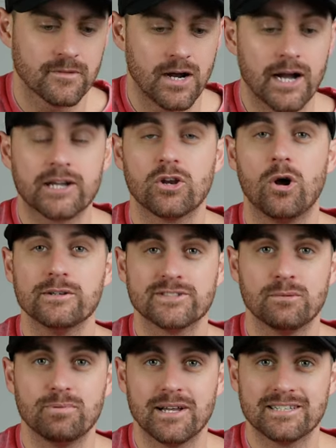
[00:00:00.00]
I could
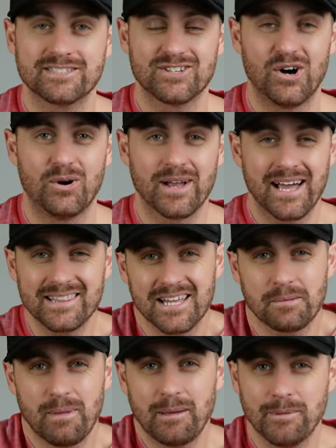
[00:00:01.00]
also play a song at
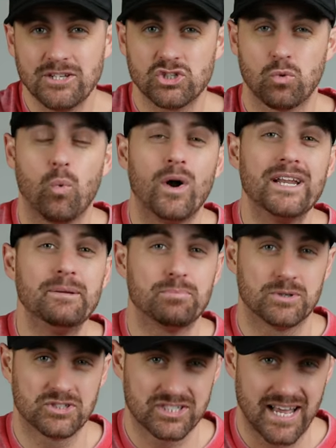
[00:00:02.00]
like maybe
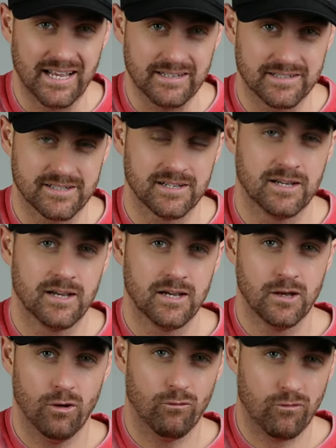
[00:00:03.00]
20%
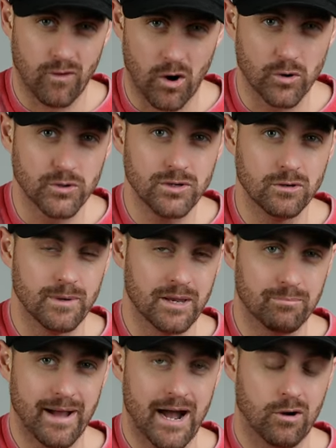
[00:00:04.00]
volume
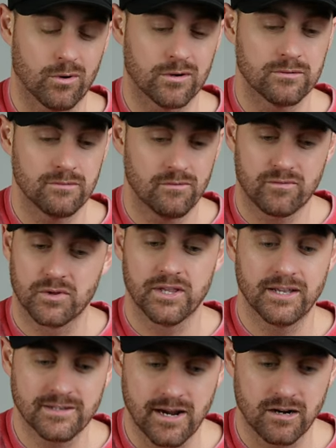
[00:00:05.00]
and power for
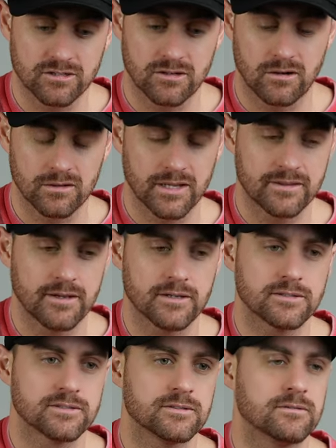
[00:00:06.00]
the entire song like
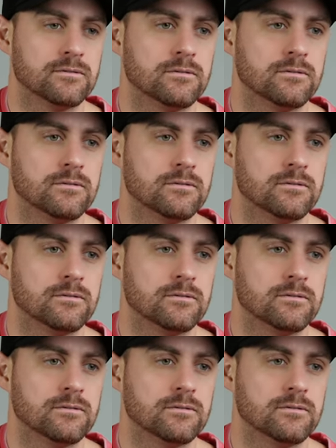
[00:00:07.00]
this.